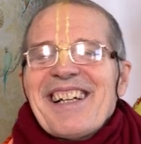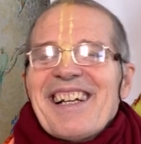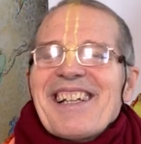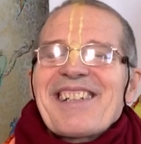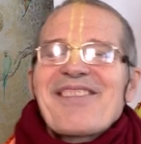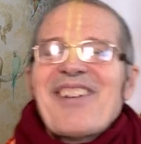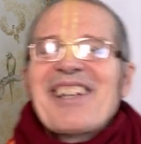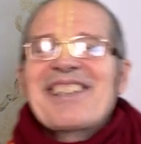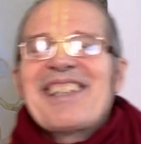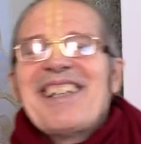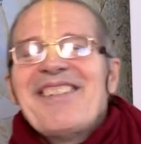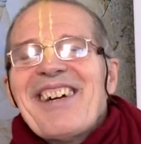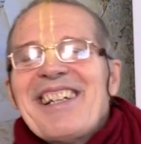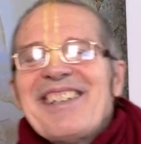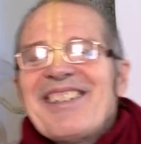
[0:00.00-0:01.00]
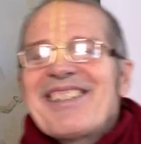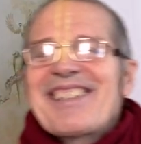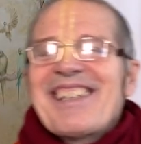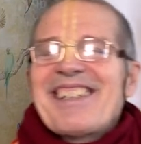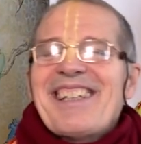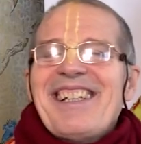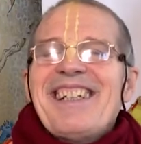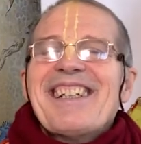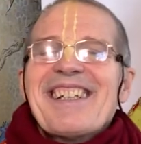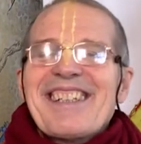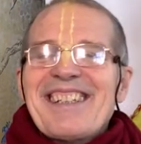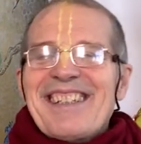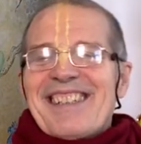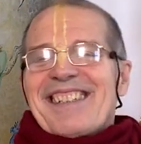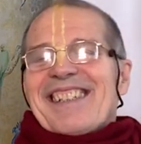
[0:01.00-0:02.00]
Especially when you sit here,
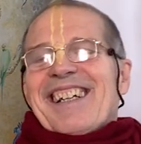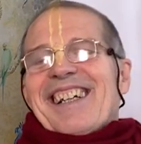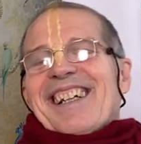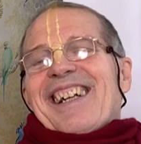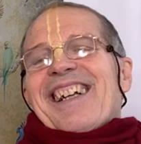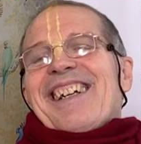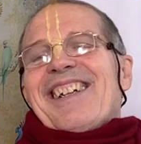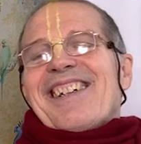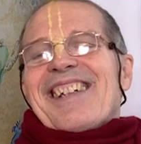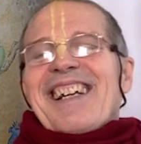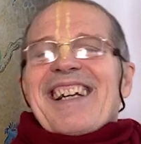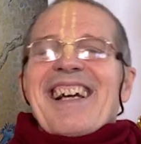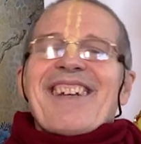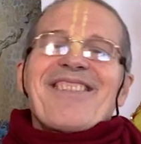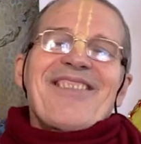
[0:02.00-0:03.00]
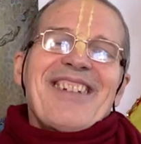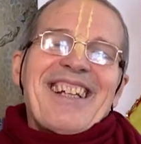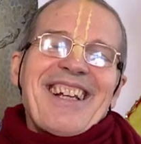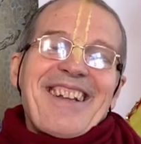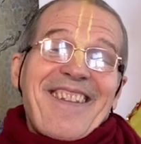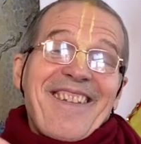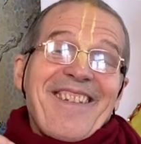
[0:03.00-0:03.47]
he's looking at me